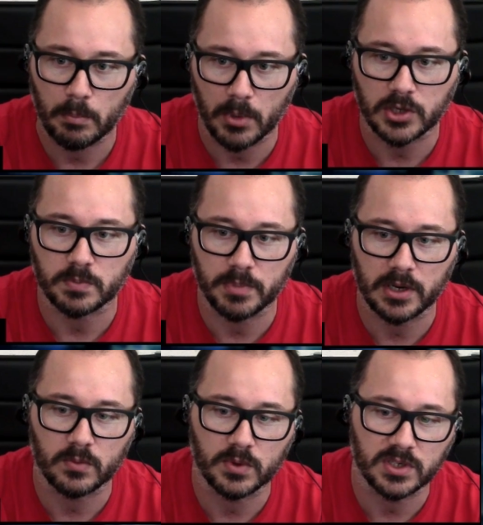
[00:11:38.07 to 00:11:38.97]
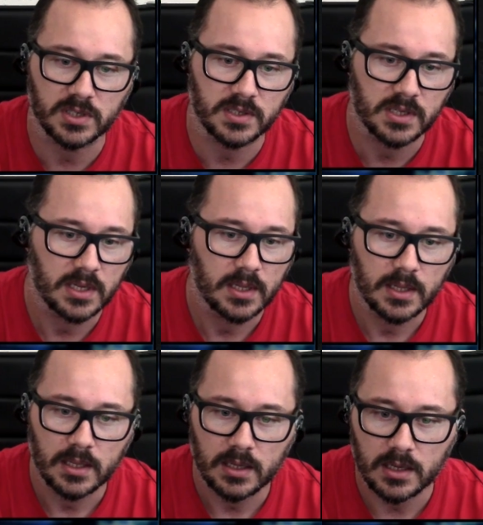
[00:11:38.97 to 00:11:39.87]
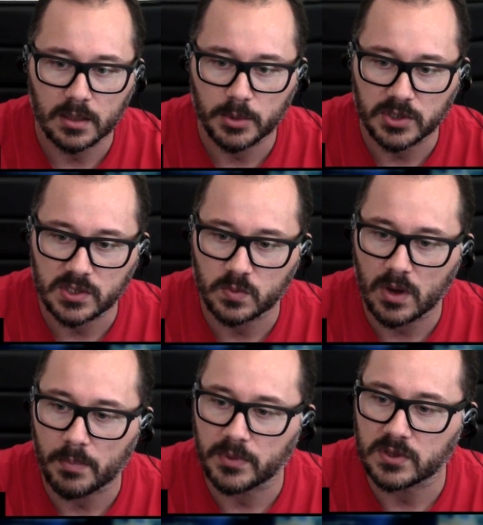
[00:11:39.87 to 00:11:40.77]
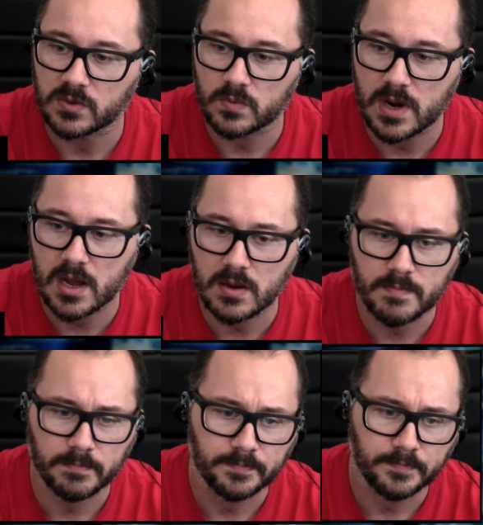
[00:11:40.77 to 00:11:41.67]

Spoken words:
much better, which is, let me just swap this around.